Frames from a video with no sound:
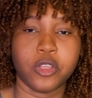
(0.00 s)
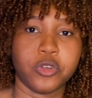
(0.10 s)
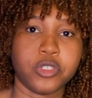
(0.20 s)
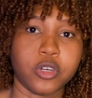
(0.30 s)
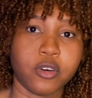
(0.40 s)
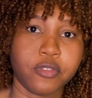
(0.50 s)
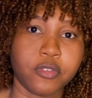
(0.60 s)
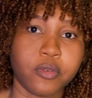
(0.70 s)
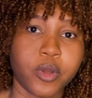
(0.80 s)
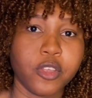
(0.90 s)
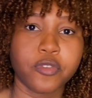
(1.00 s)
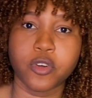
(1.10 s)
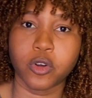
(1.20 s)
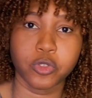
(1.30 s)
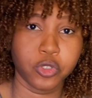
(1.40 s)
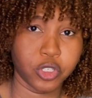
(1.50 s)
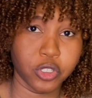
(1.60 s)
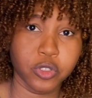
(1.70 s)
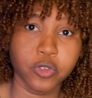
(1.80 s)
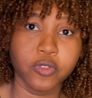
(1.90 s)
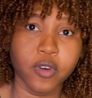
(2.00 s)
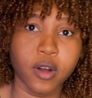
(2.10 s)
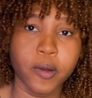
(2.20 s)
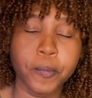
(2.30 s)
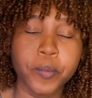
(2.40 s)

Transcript: yourself, when you've gone just too far.